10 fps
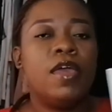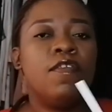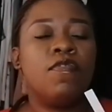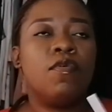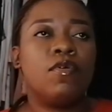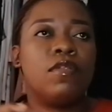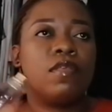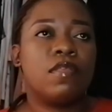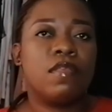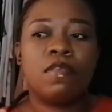It's got
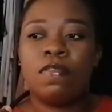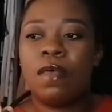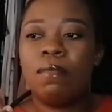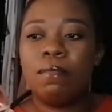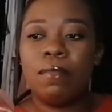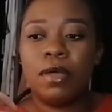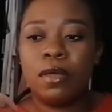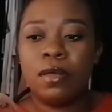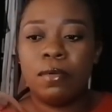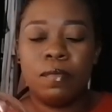some
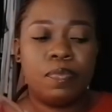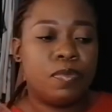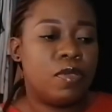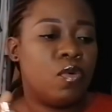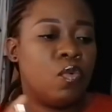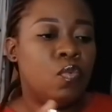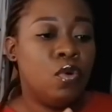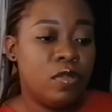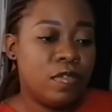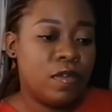
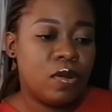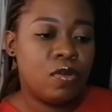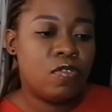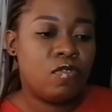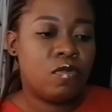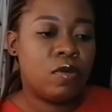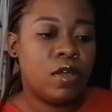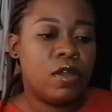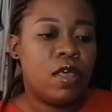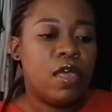woodsy notes to
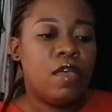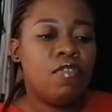it.